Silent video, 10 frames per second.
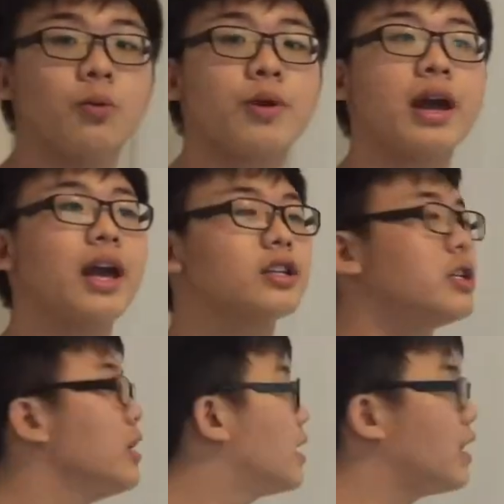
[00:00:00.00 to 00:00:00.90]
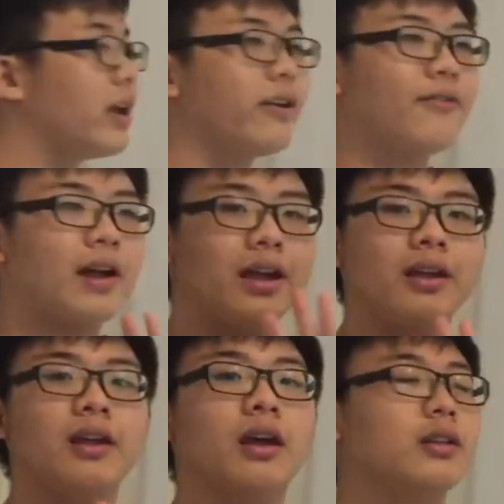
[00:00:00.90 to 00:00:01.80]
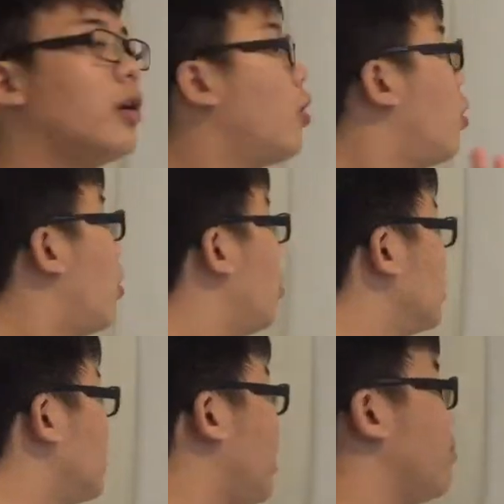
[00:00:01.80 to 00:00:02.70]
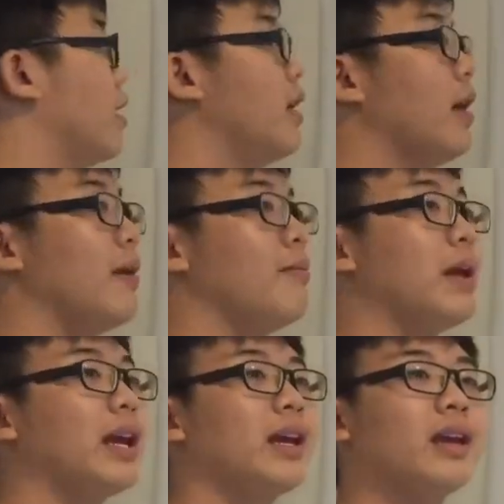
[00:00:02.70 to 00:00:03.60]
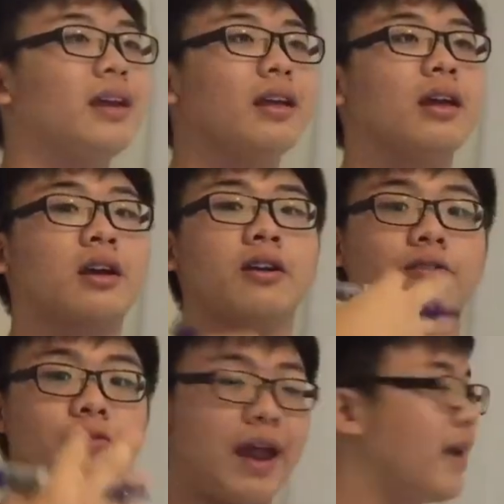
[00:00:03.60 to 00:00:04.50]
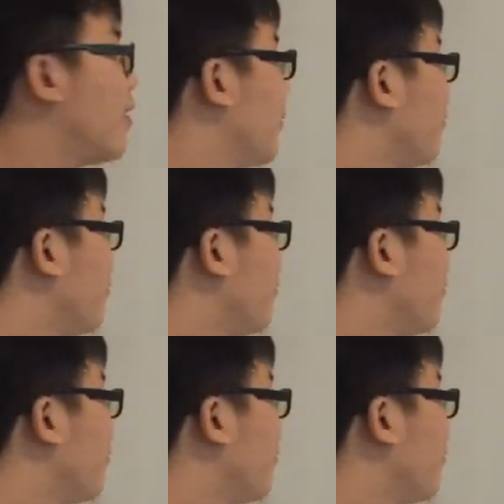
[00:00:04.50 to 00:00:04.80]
we are actually clarifying the whole statement, making it correct.